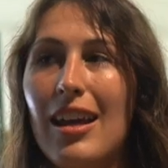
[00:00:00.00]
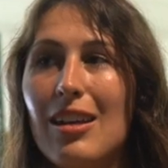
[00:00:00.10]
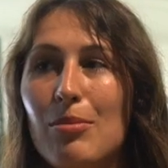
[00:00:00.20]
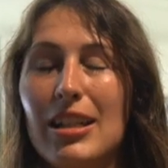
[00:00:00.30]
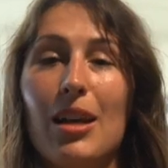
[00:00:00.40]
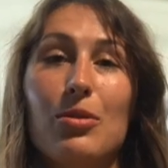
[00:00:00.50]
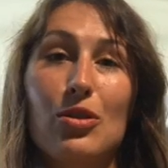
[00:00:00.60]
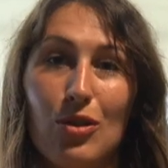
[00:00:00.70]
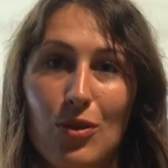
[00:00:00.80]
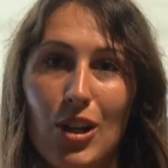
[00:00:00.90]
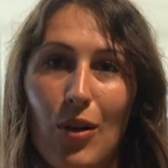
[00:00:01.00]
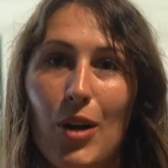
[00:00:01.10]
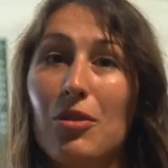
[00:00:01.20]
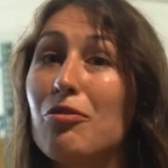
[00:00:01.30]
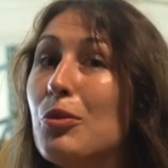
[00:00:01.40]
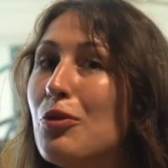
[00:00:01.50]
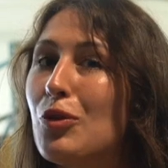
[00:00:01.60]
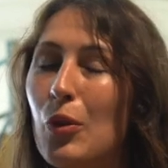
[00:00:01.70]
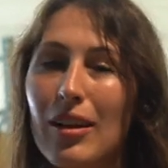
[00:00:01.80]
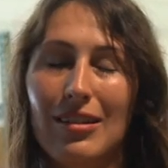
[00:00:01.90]
in being able to do so, and we've moved
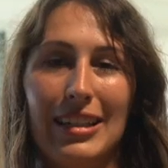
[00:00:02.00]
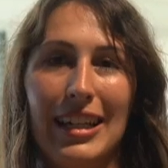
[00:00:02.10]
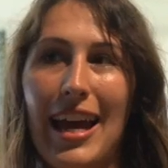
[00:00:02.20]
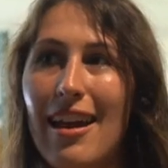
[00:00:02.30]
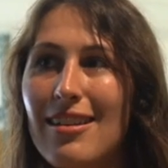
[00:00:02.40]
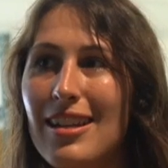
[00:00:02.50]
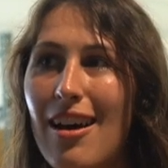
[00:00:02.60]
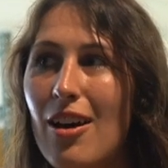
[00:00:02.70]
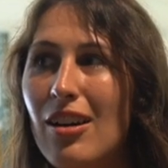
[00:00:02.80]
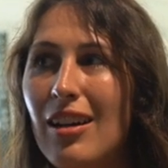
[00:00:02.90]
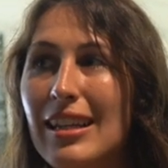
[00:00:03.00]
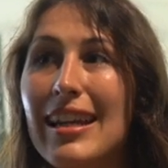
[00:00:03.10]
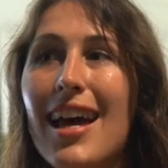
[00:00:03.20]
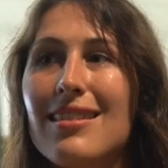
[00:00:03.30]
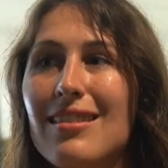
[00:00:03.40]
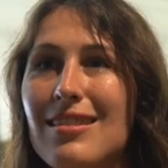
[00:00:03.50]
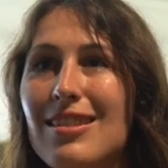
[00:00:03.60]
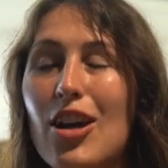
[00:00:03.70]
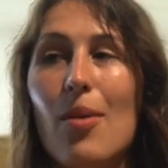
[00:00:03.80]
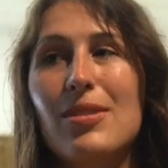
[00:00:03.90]
quickly, and he hasn't
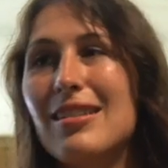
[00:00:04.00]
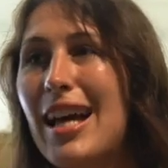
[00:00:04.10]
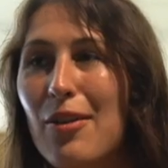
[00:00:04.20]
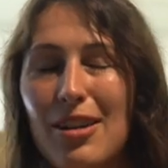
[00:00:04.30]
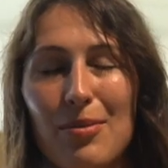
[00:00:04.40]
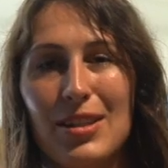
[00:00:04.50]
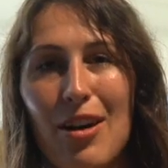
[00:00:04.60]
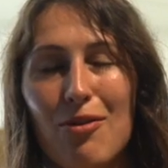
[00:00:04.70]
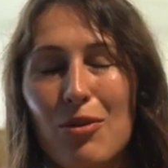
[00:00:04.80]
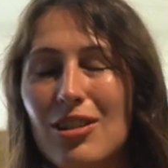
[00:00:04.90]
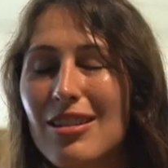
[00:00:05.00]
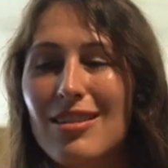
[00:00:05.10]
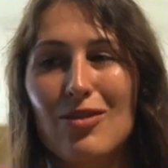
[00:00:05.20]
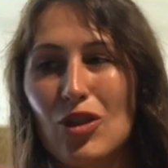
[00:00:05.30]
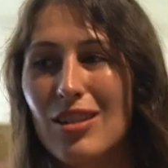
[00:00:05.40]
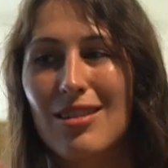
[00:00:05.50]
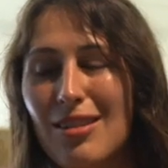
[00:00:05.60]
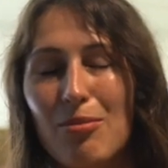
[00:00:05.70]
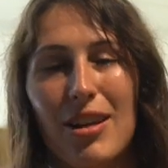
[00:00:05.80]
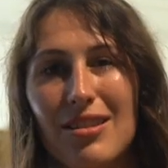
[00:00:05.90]
stopped and doubted himself, which is just
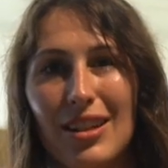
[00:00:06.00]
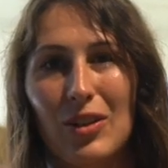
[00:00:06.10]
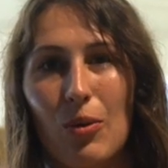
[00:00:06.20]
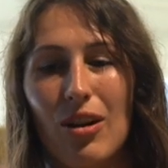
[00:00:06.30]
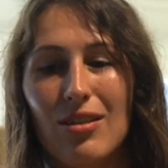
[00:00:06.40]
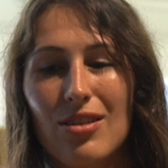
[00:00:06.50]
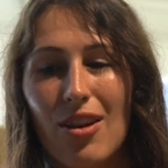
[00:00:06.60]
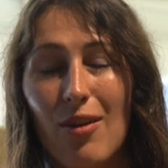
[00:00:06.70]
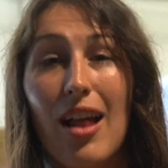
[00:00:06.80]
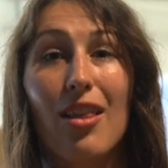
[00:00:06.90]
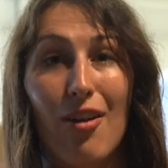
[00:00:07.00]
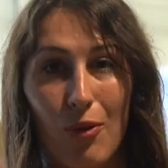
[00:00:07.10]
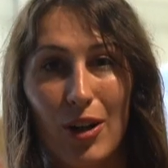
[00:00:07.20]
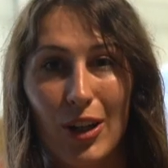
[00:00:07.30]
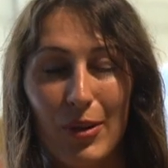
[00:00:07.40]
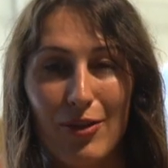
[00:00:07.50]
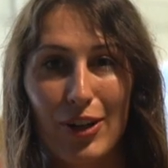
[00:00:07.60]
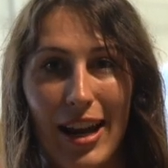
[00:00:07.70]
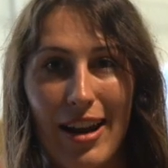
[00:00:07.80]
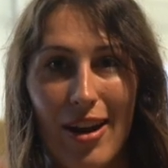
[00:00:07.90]
the best thing in the world. So I love working with
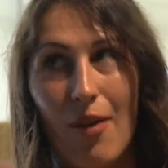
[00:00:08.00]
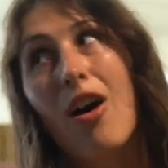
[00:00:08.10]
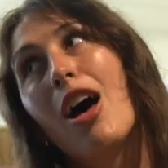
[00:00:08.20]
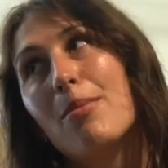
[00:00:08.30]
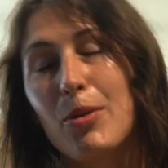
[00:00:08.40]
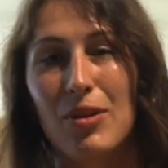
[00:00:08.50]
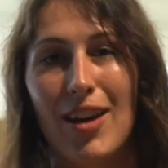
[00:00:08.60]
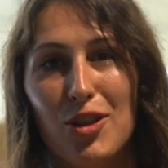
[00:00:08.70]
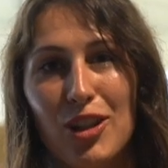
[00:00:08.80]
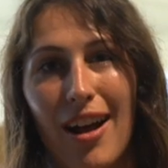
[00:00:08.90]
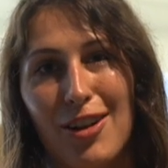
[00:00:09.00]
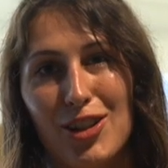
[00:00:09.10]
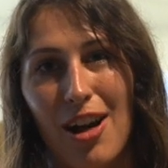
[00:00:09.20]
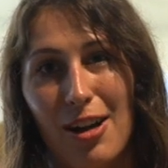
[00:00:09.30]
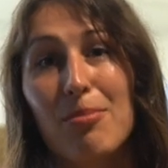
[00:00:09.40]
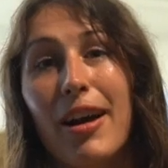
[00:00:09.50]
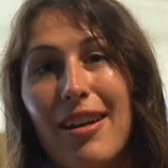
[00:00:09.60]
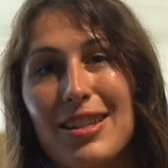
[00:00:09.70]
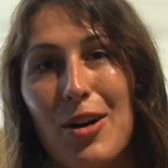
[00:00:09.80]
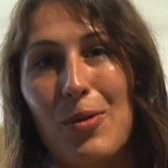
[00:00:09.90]
Fernando, but we've actually got a shot up. I
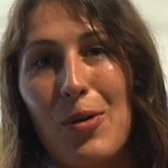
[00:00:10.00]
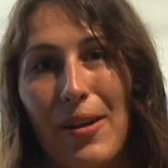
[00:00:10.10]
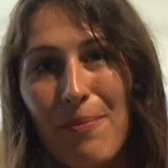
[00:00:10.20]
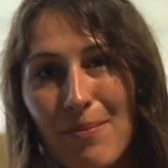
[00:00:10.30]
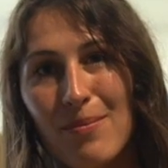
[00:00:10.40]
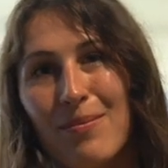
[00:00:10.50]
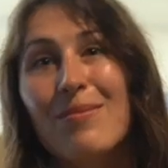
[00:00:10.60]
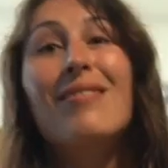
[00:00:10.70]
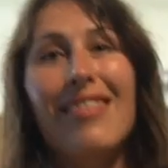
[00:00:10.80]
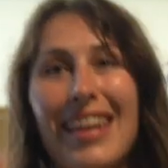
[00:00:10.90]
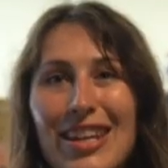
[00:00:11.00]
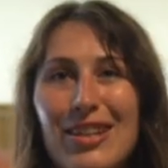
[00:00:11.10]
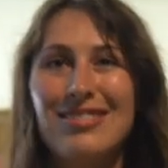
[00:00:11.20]
gotta start rolling. Thank